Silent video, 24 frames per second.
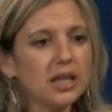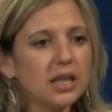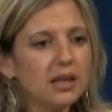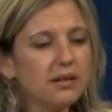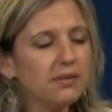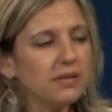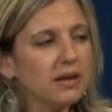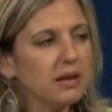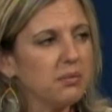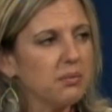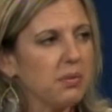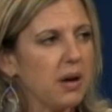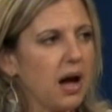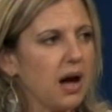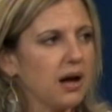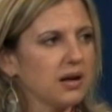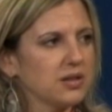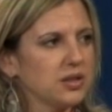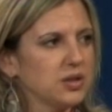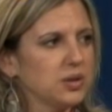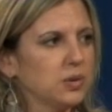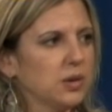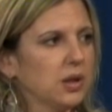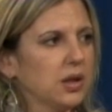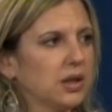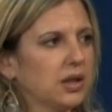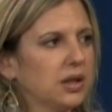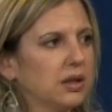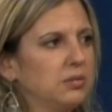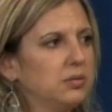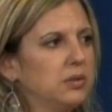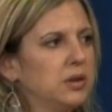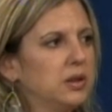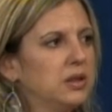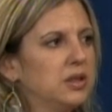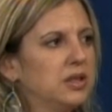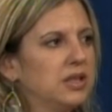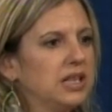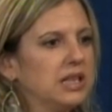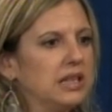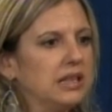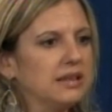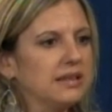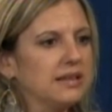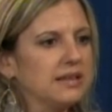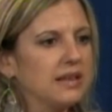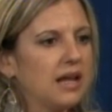giving back to our communities,